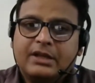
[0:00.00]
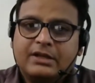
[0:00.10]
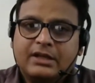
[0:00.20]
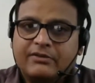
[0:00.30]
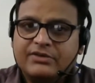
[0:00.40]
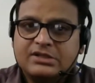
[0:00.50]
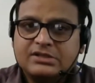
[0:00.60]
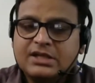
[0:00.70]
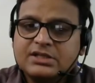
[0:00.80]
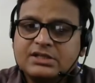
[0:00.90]
television
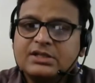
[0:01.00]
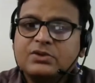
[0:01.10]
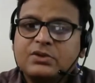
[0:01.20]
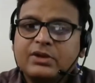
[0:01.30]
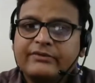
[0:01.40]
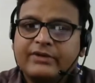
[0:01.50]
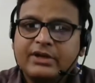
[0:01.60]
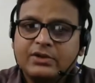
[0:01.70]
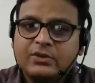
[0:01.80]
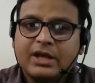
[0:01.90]
stations into
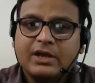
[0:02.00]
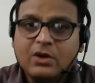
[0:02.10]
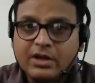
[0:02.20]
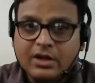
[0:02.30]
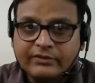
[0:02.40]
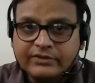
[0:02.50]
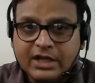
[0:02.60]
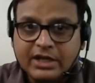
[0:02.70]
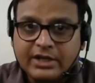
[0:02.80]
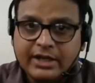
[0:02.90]
different nook and corner of the
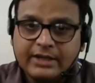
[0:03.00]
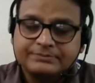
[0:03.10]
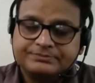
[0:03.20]
country,